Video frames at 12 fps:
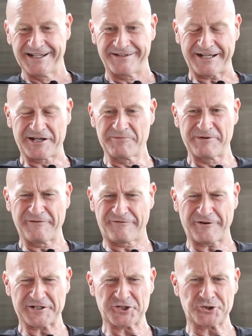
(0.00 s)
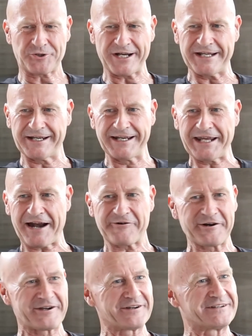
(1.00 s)
They could be frustratingly
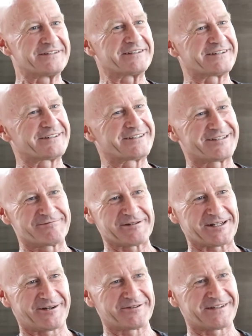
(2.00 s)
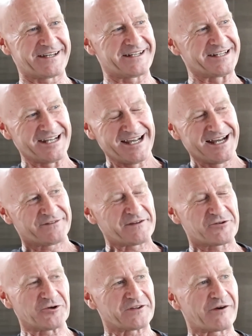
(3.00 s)
arrogant. You know,
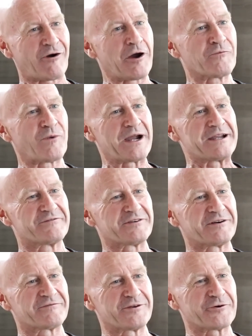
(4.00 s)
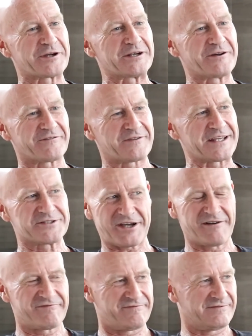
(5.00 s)
they've got their own way of, of looking at things.